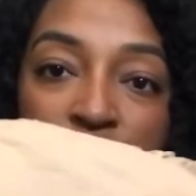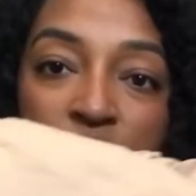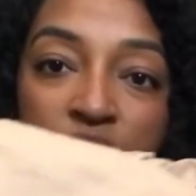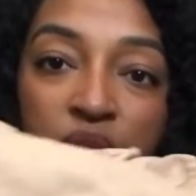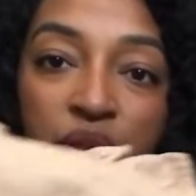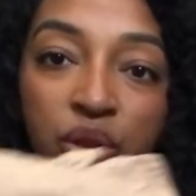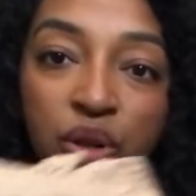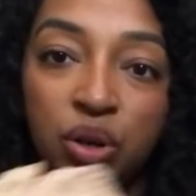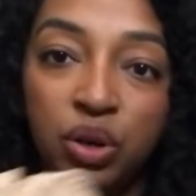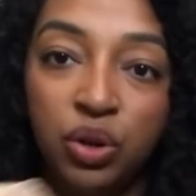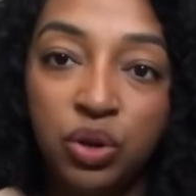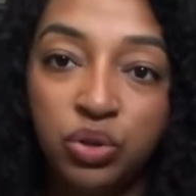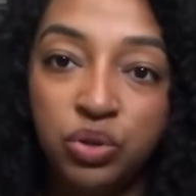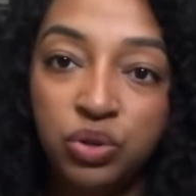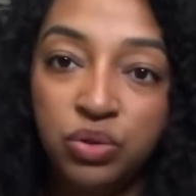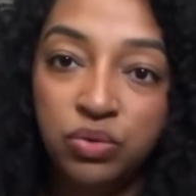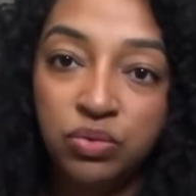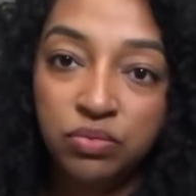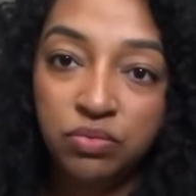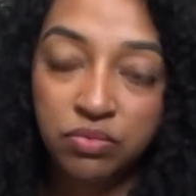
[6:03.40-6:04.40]
is a little
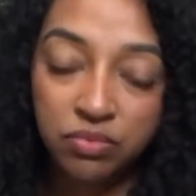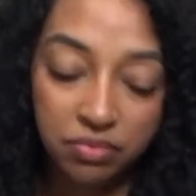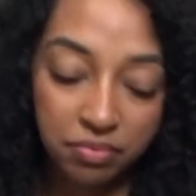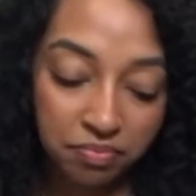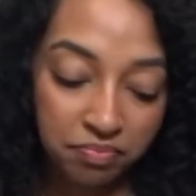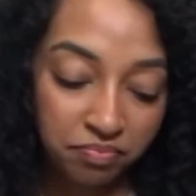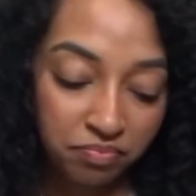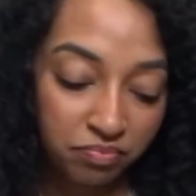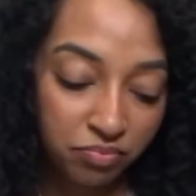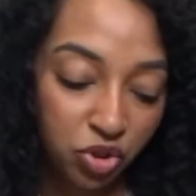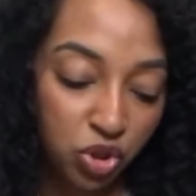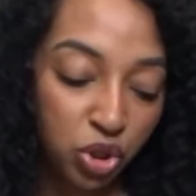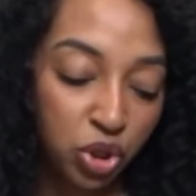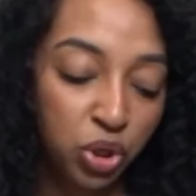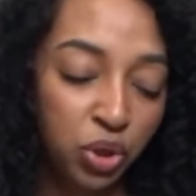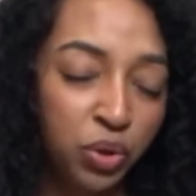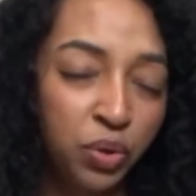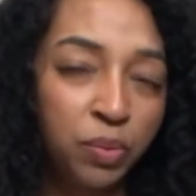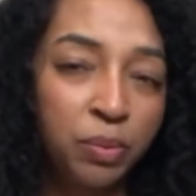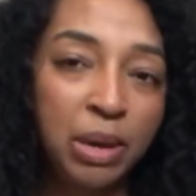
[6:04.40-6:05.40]

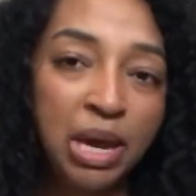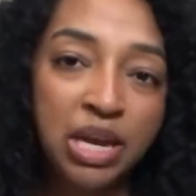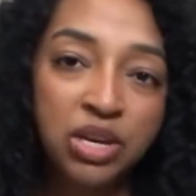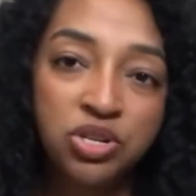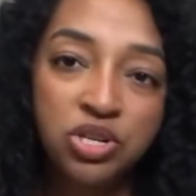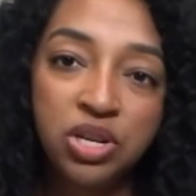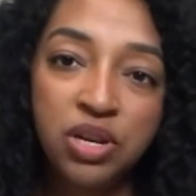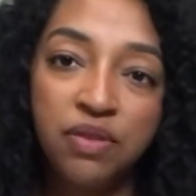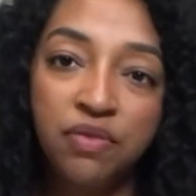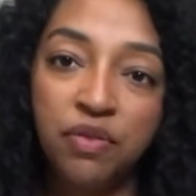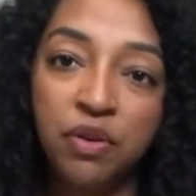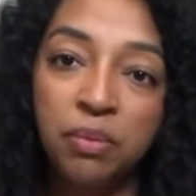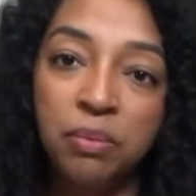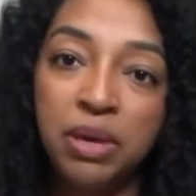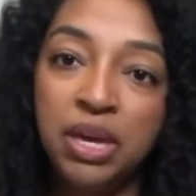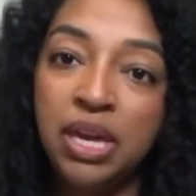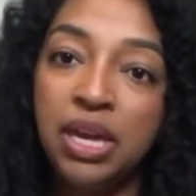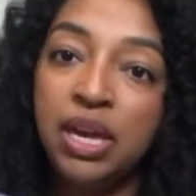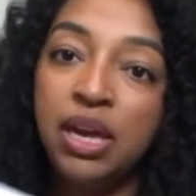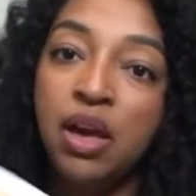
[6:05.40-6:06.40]
too beigey for
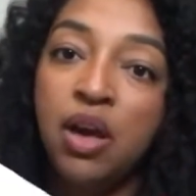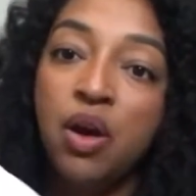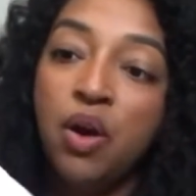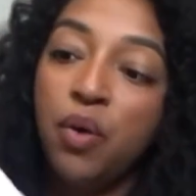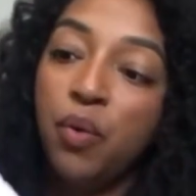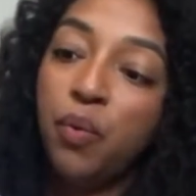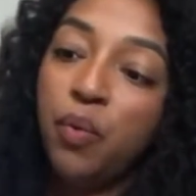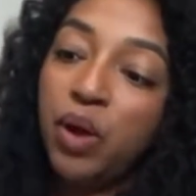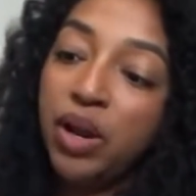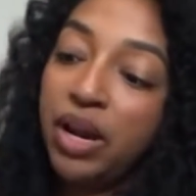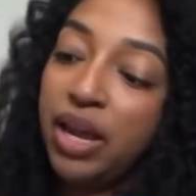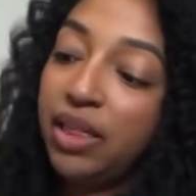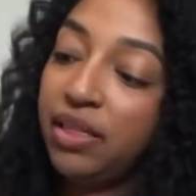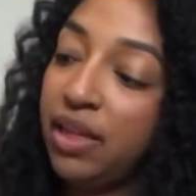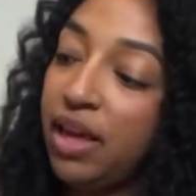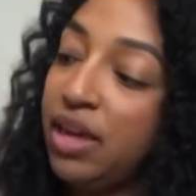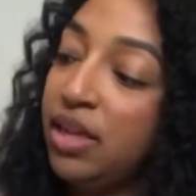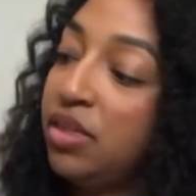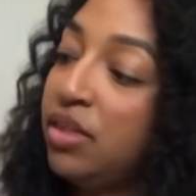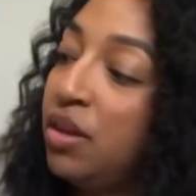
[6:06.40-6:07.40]
me. What I
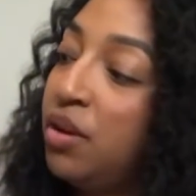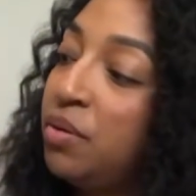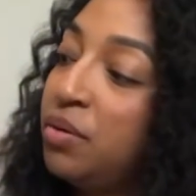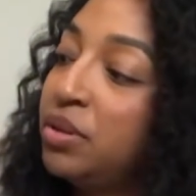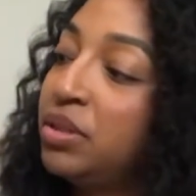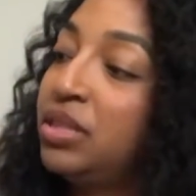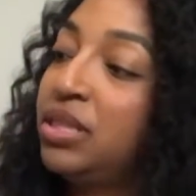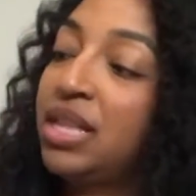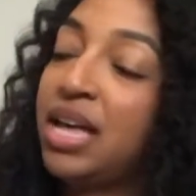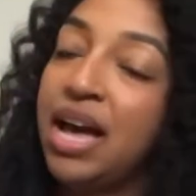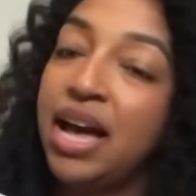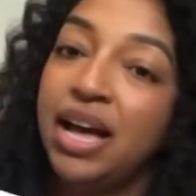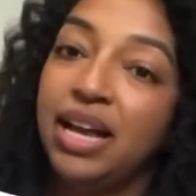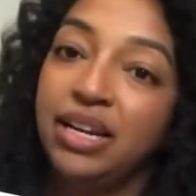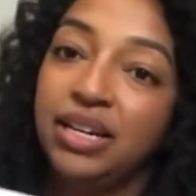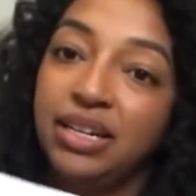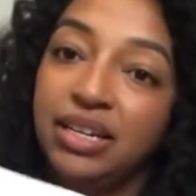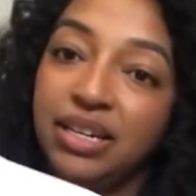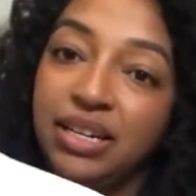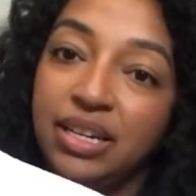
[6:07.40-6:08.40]
like though is that
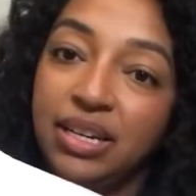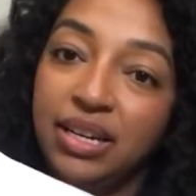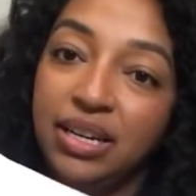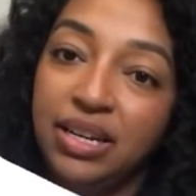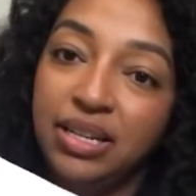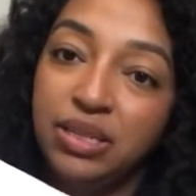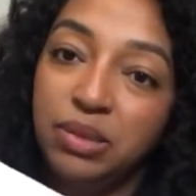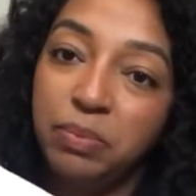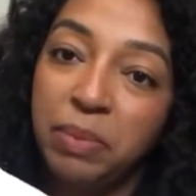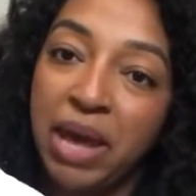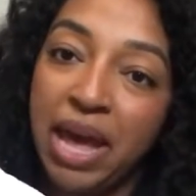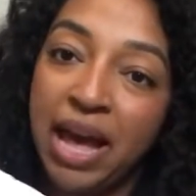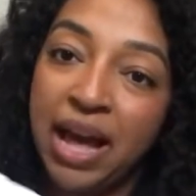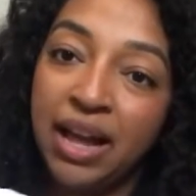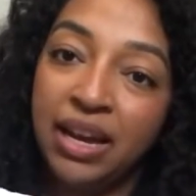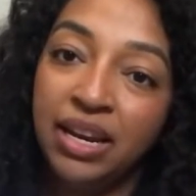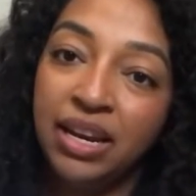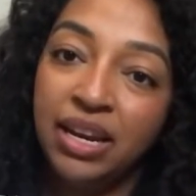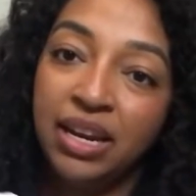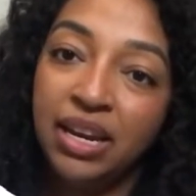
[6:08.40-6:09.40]
it's
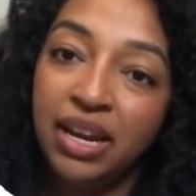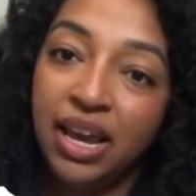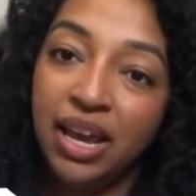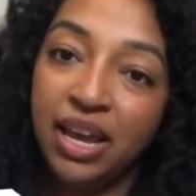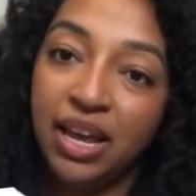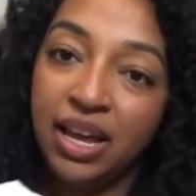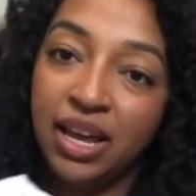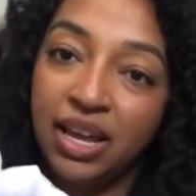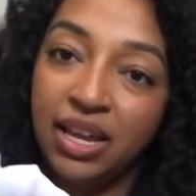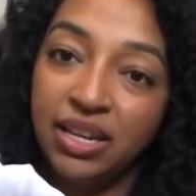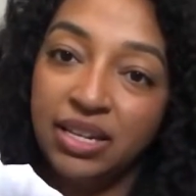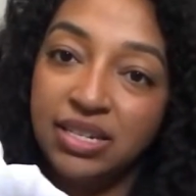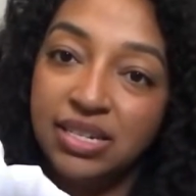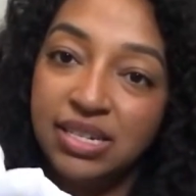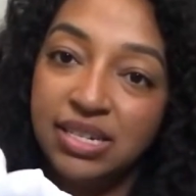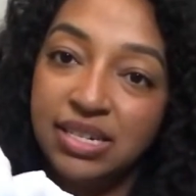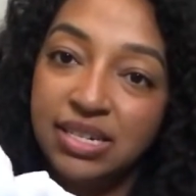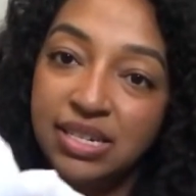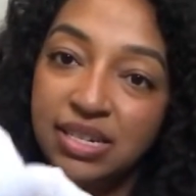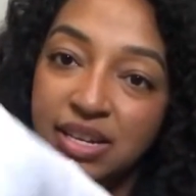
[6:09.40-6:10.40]
padded
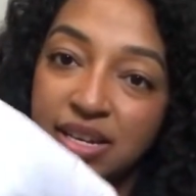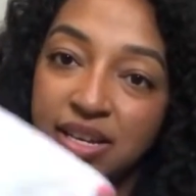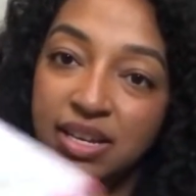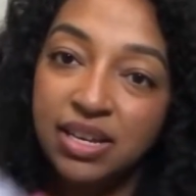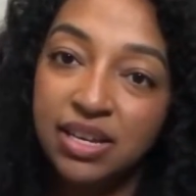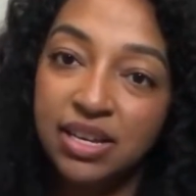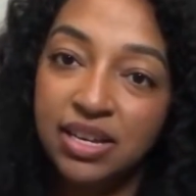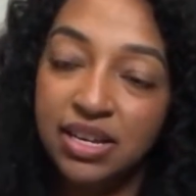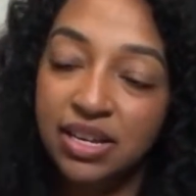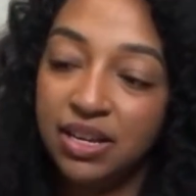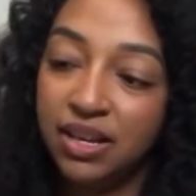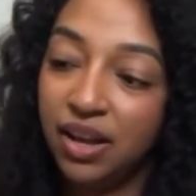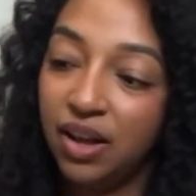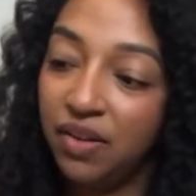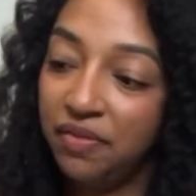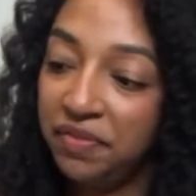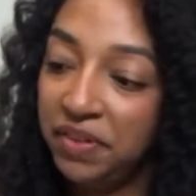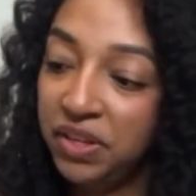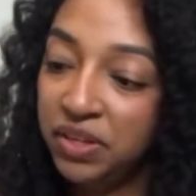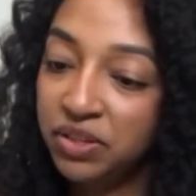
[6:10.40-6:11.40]
and
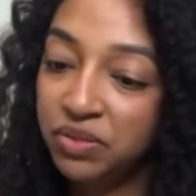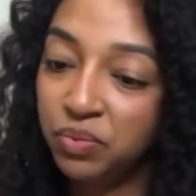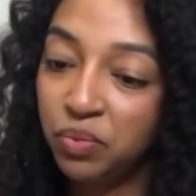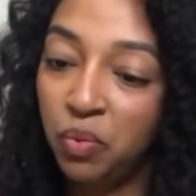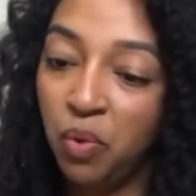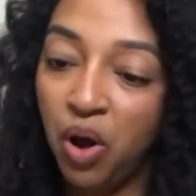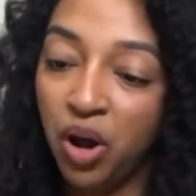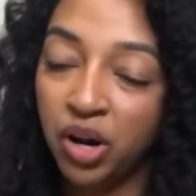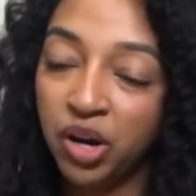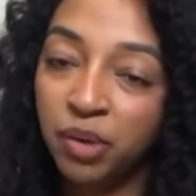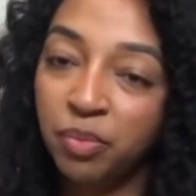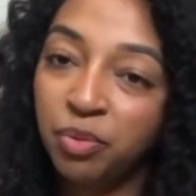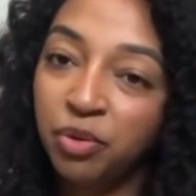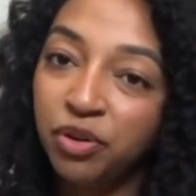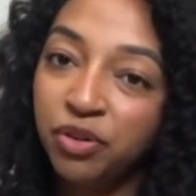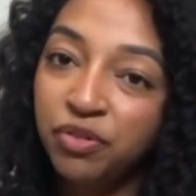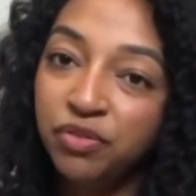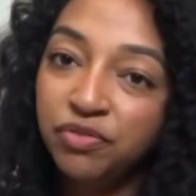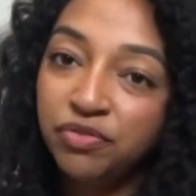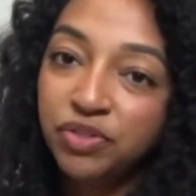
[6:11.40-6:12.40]
feels
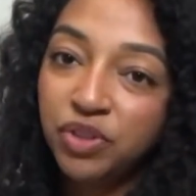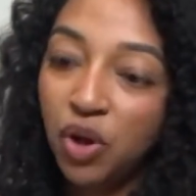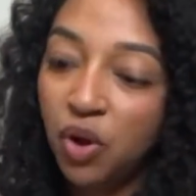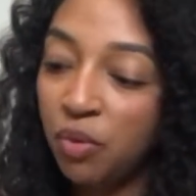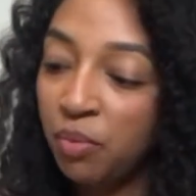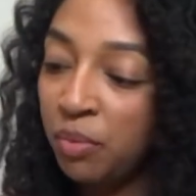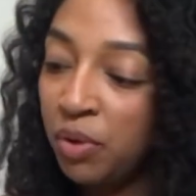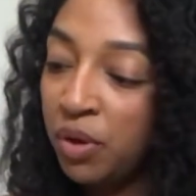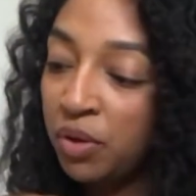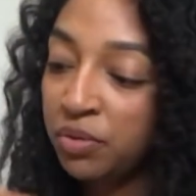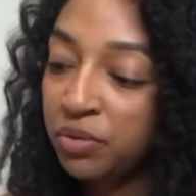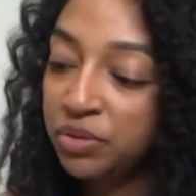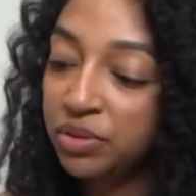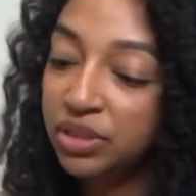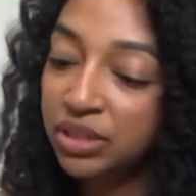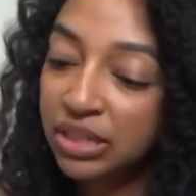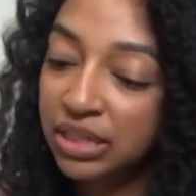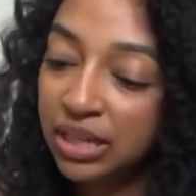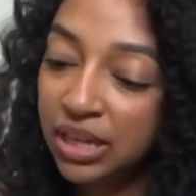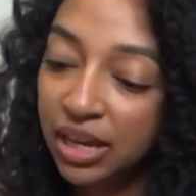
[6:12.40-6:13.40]
waterproofed
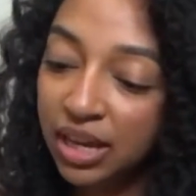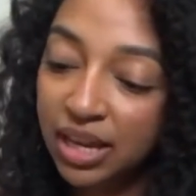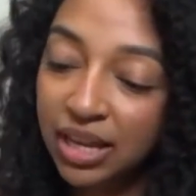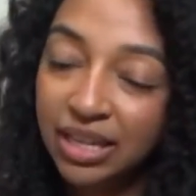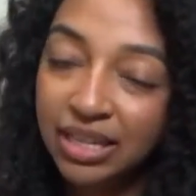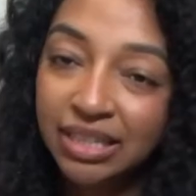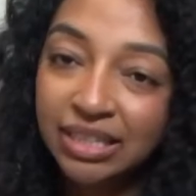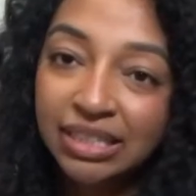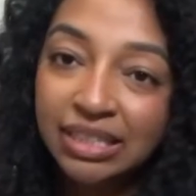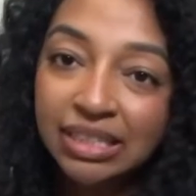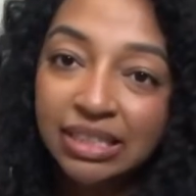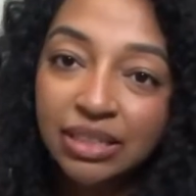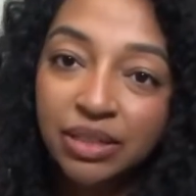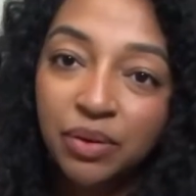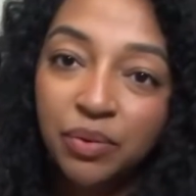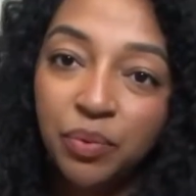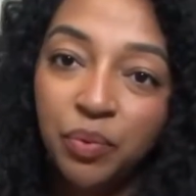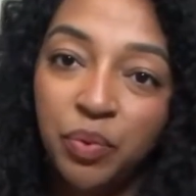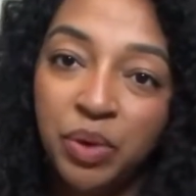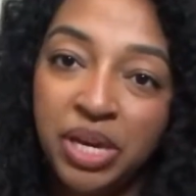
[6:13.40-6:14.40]
almost.
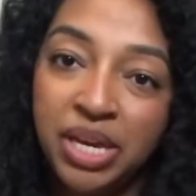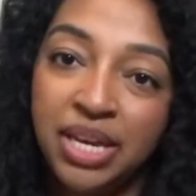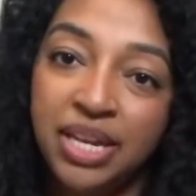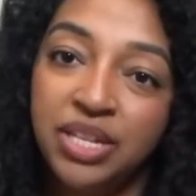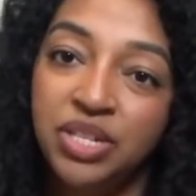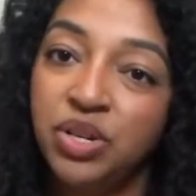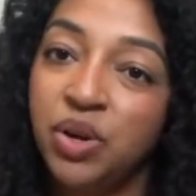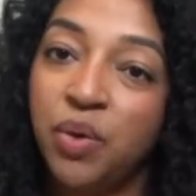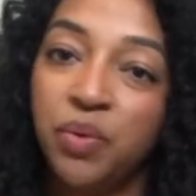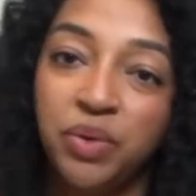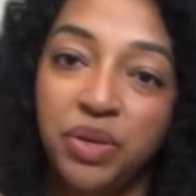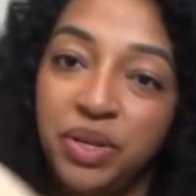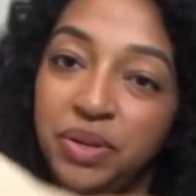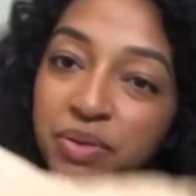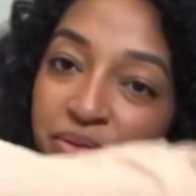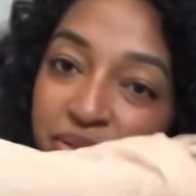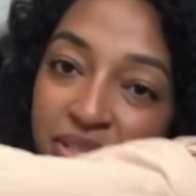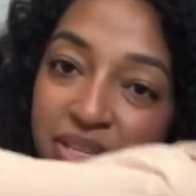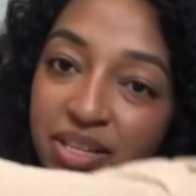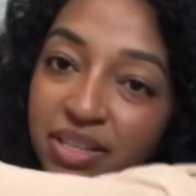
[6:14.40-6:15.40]
We don't
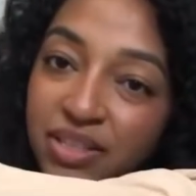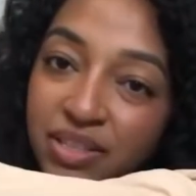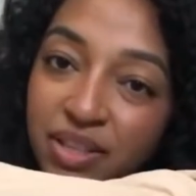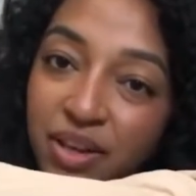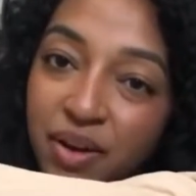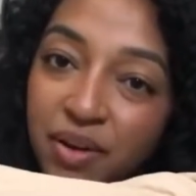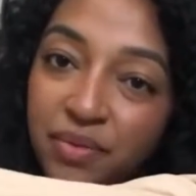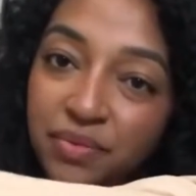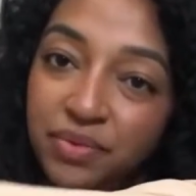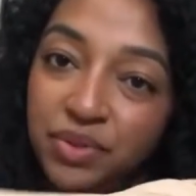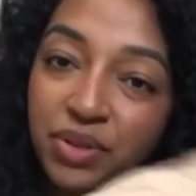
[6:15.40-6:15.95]
use this though,